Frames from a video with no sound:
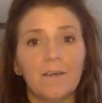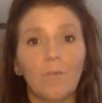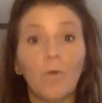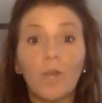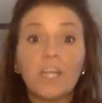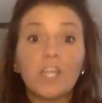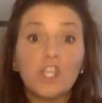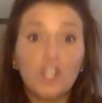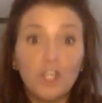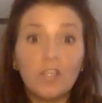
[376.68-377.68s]
What I
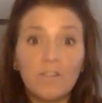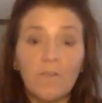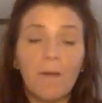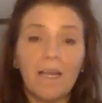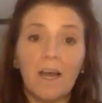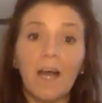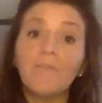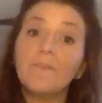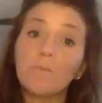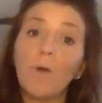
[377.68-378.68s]
choose for my
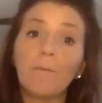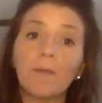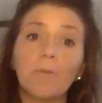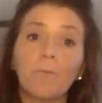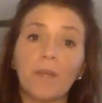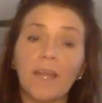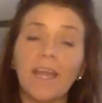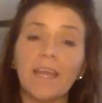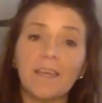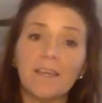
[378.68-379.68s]
life is what I'm going to bring
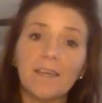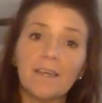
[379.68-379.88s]
in.